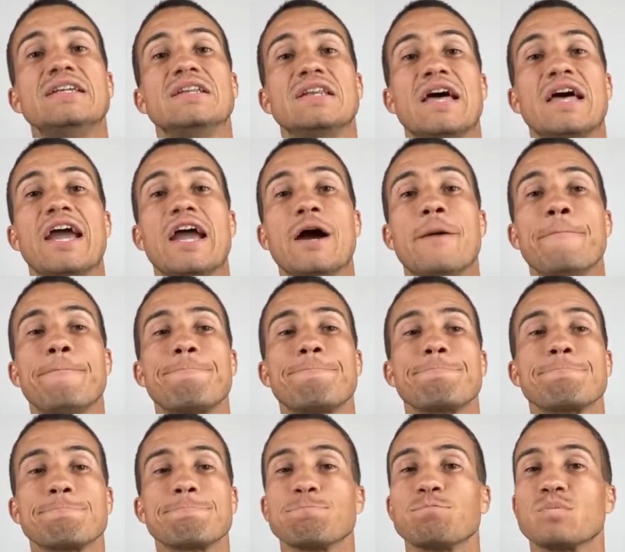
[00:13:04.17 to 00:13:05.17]
Lamb
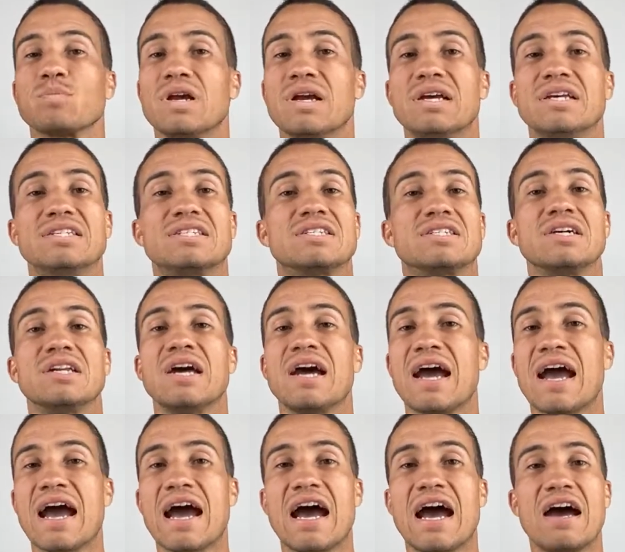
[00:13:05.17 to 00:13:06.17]
is going to
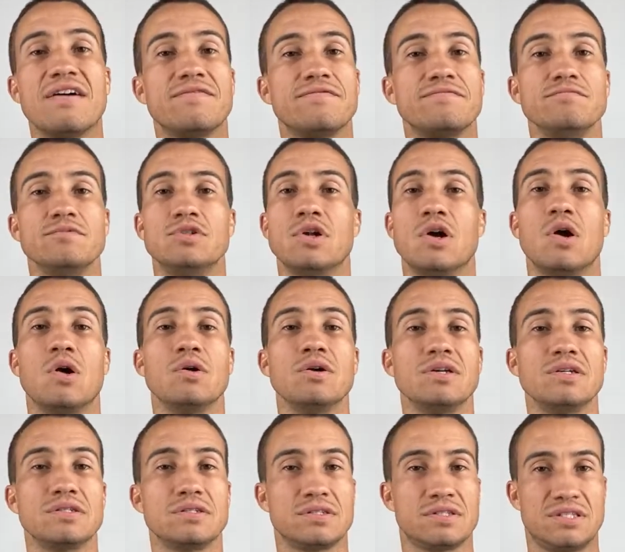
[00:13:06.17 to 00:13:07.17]
have,
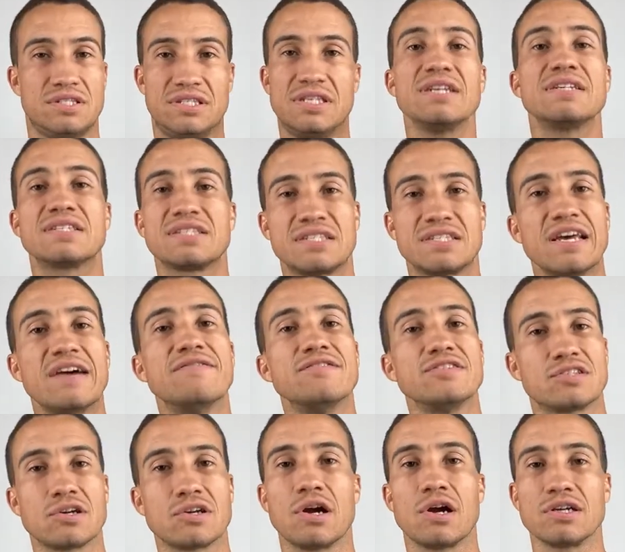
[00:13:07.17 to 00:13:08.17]
6, 7
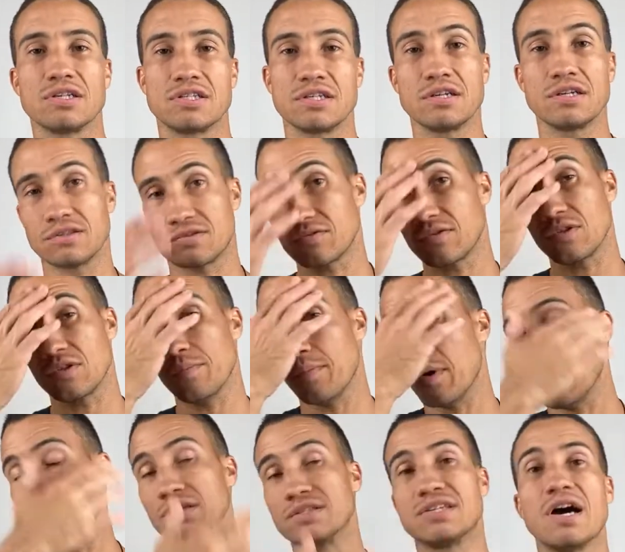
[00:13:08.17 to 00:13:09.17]
targets. They're going to throw the
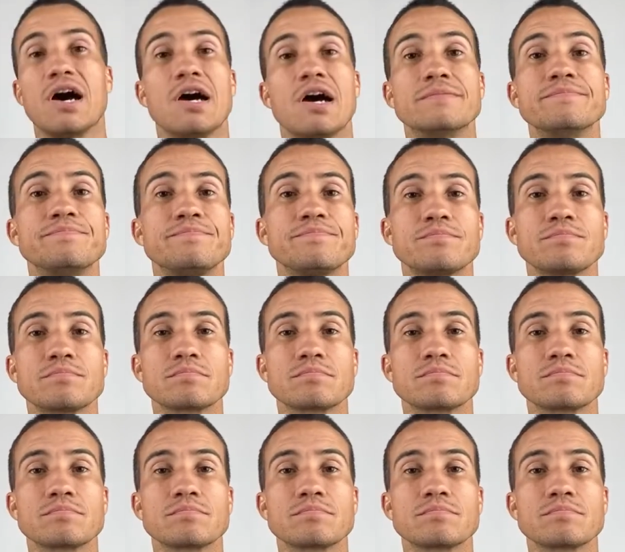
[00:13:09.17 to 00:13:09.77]
ball a ton.